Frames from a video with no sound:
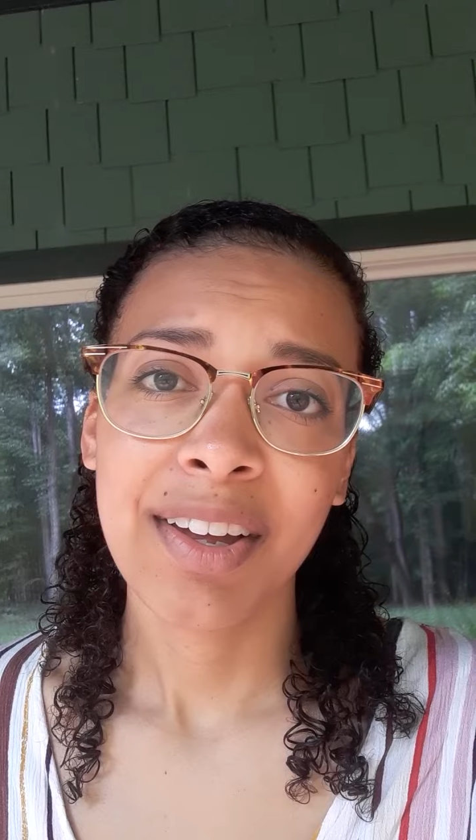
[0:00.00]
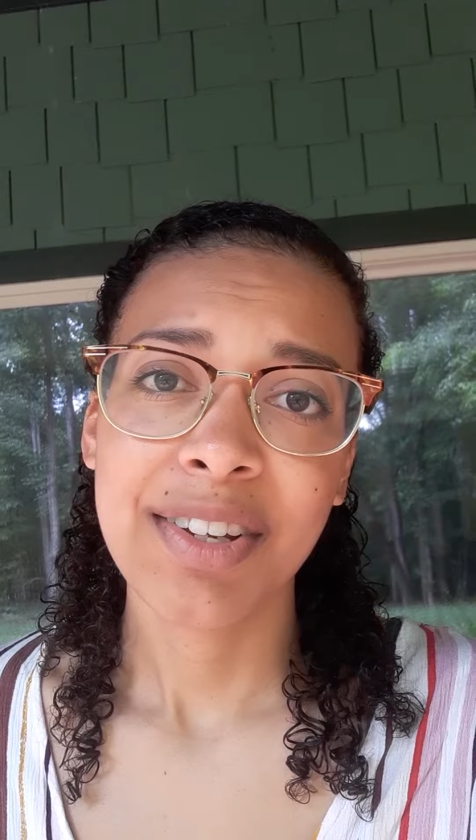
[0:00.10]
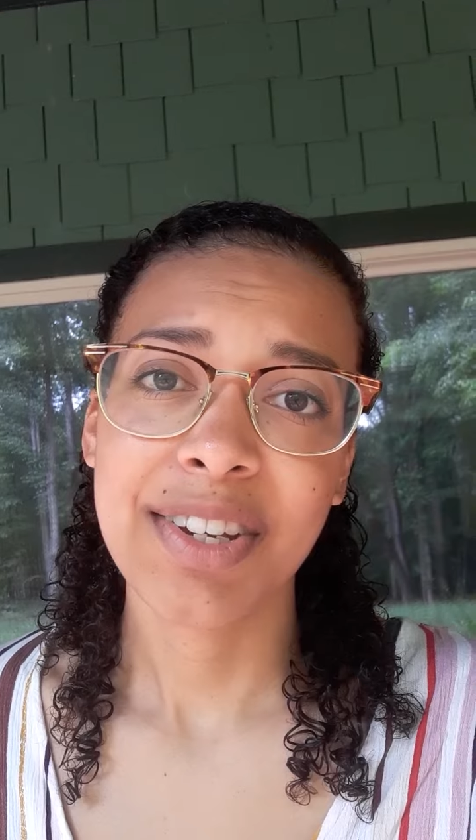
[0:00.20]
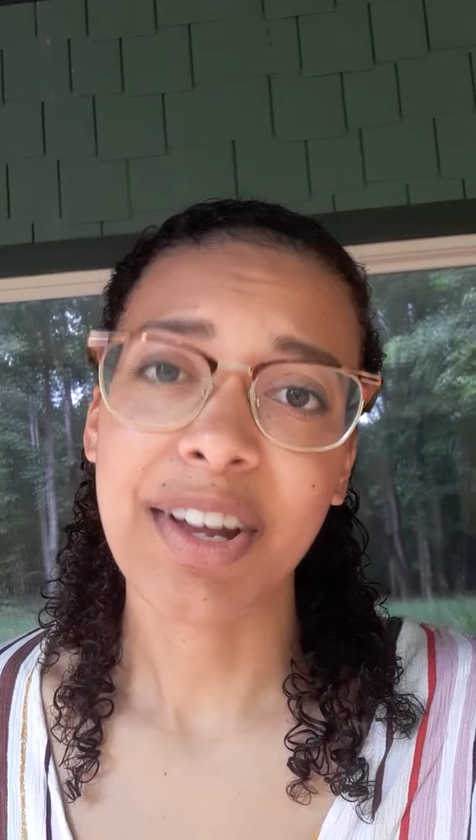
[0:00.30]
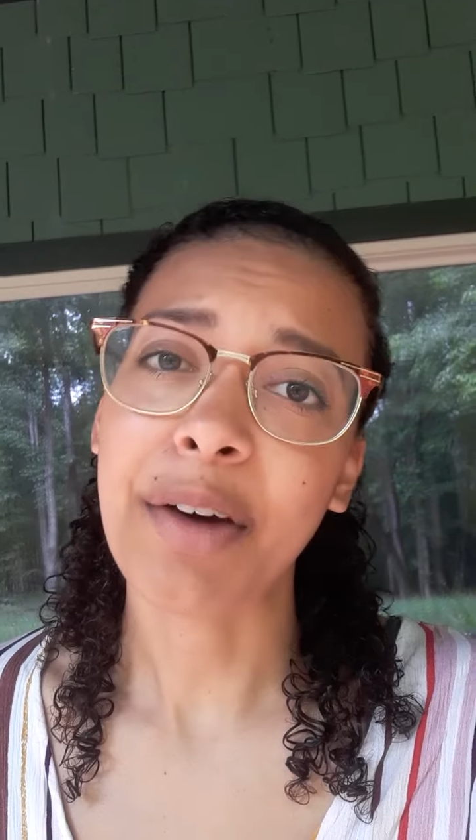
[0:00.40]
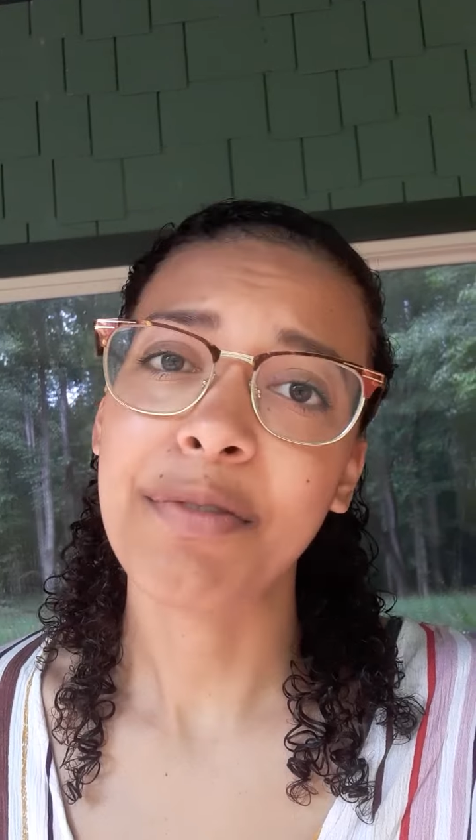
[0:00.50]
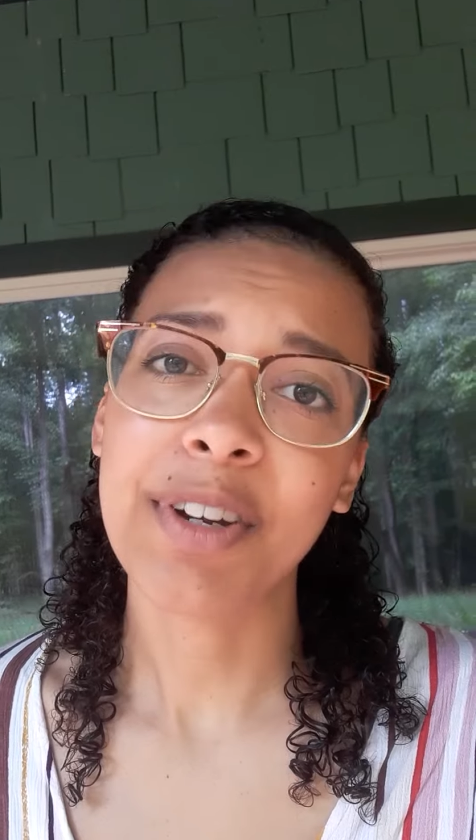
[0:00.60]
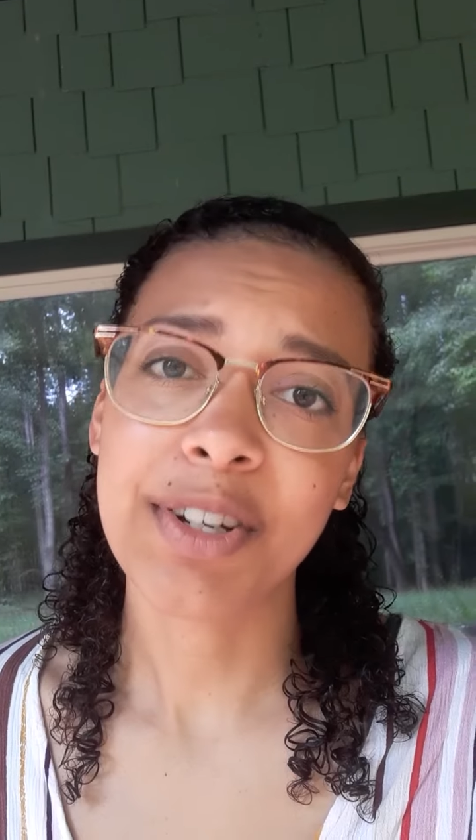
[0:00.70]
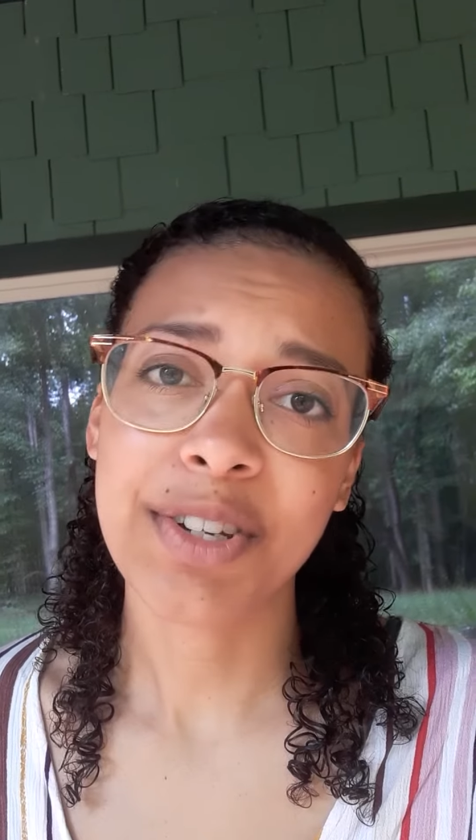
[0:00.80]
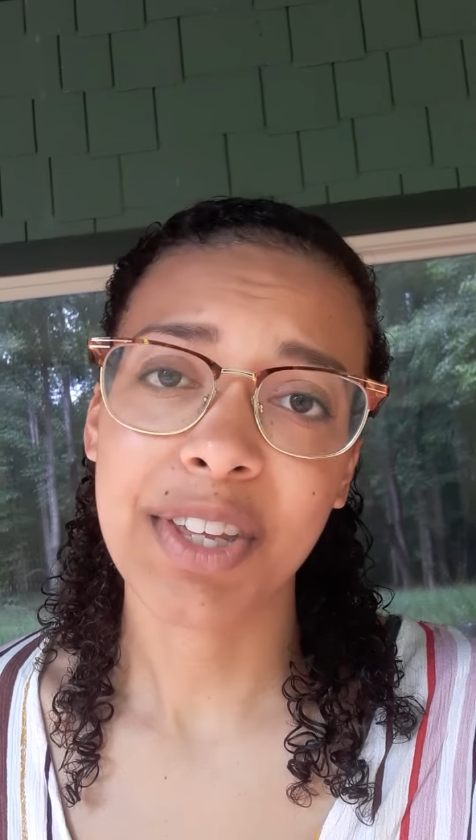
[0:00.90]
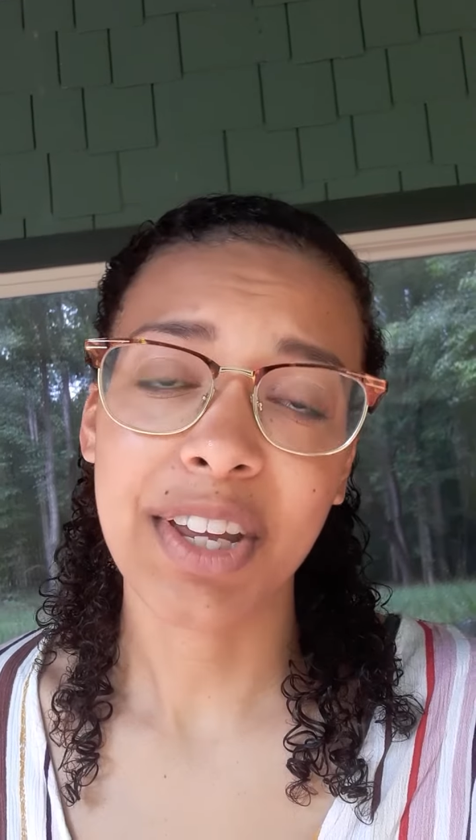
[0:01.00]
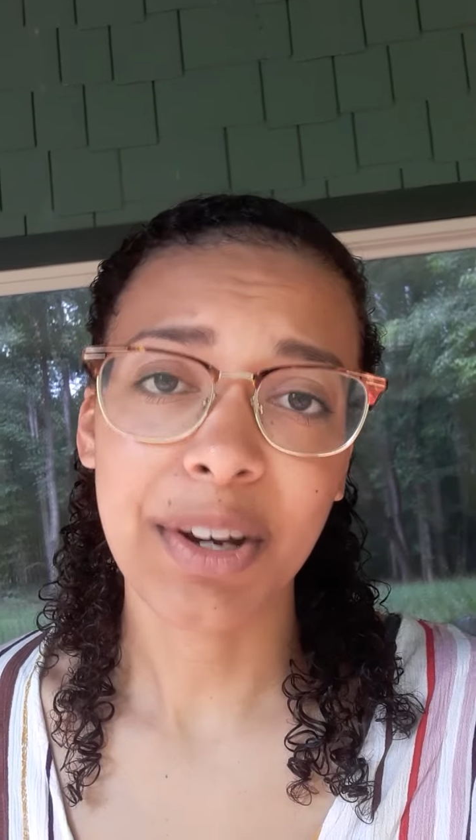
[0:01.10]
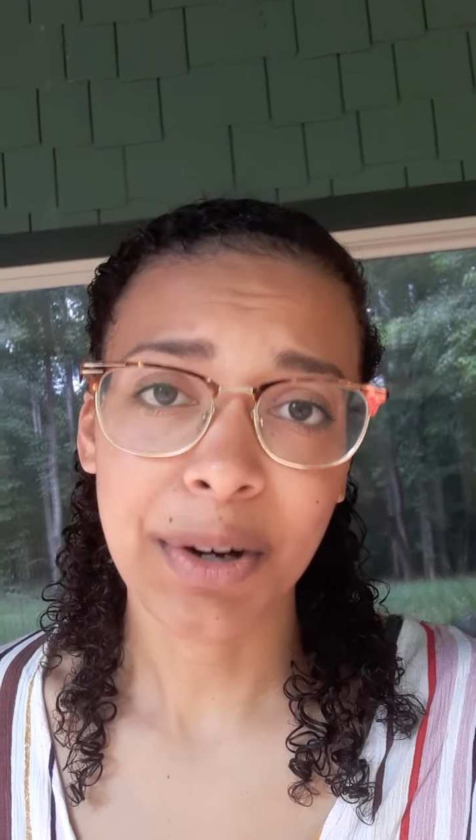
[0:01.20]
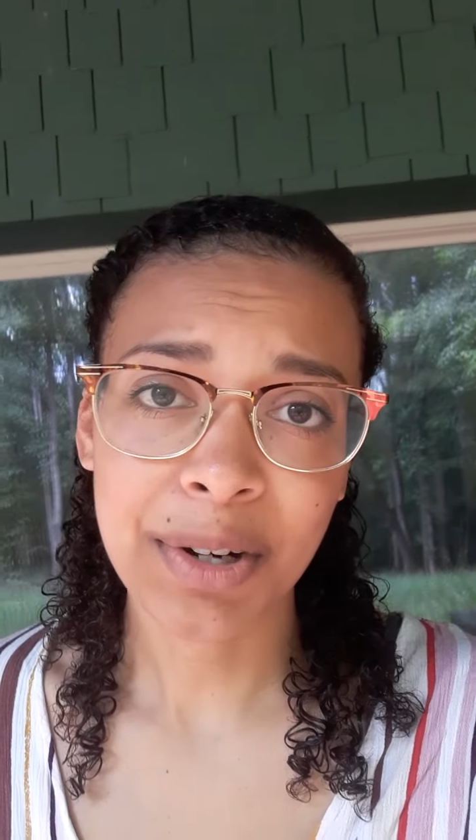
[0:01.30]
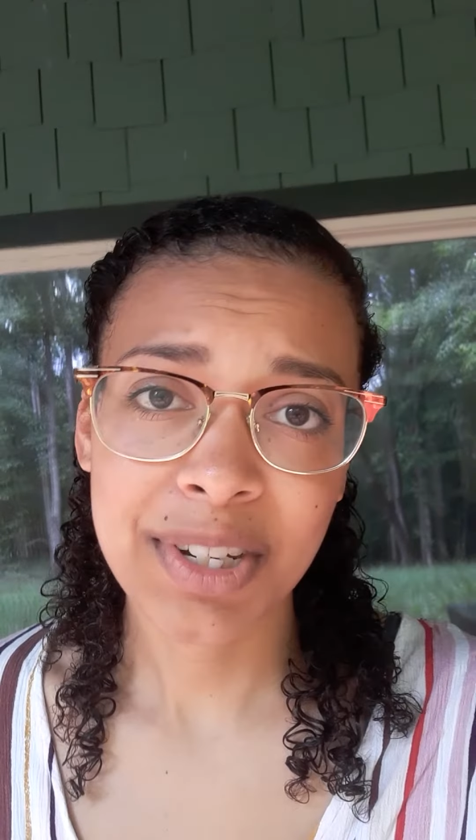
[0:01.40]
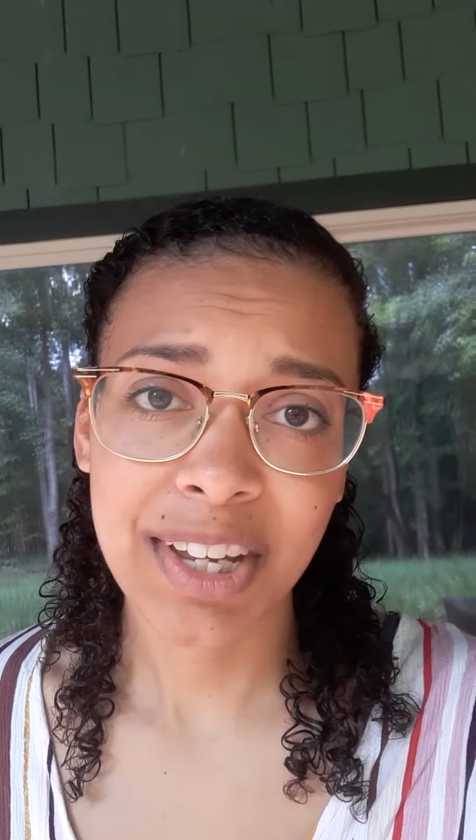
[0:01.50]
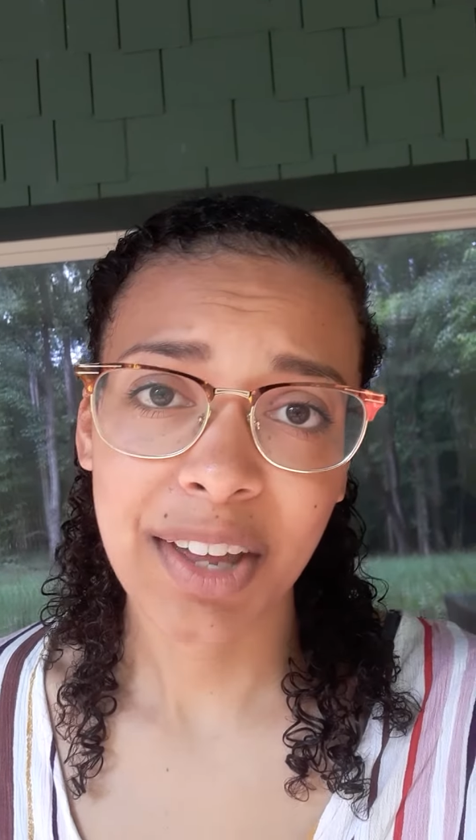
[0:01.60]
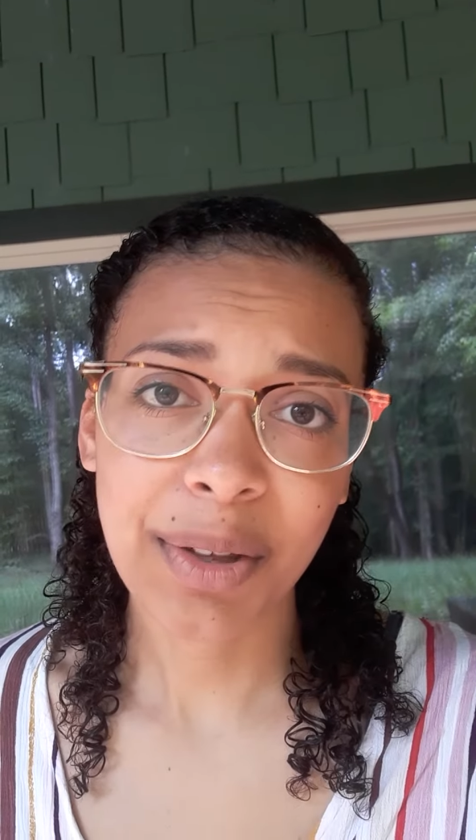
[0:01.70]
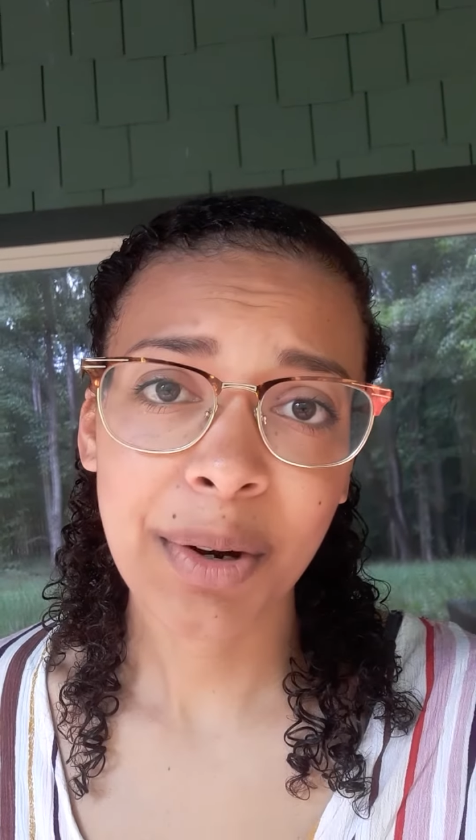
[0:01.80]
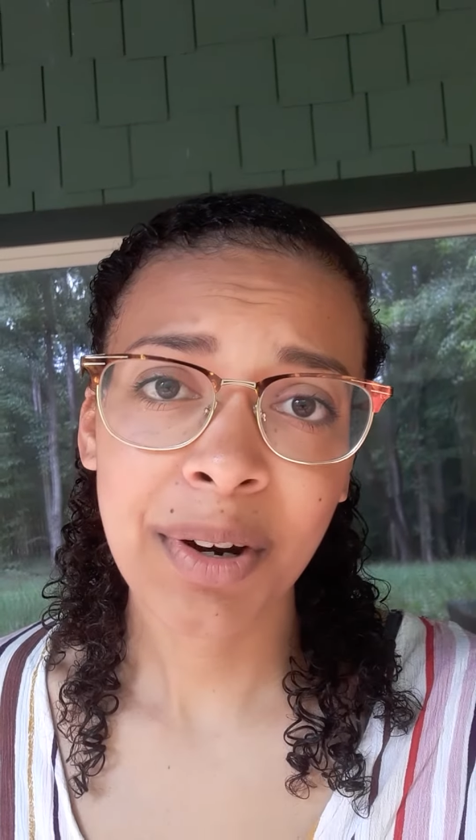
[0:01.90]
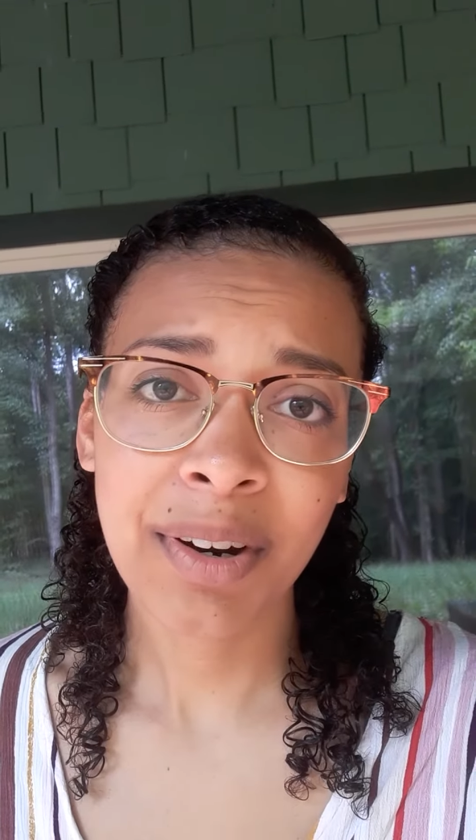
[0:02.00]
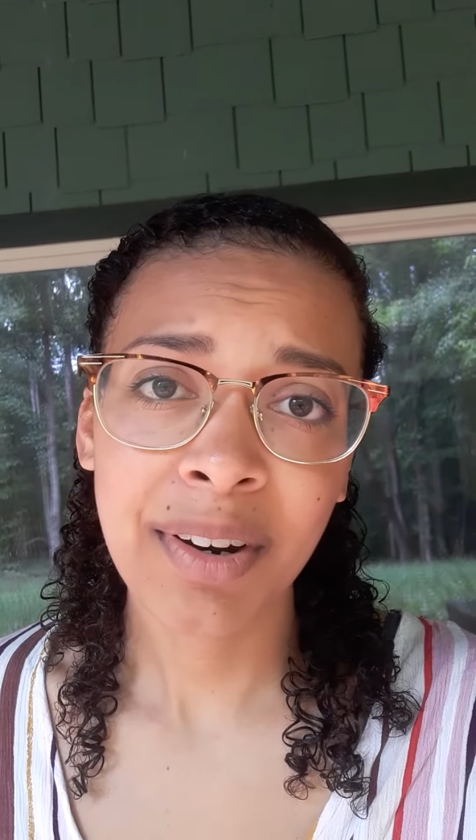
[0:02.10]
to not finish the year together.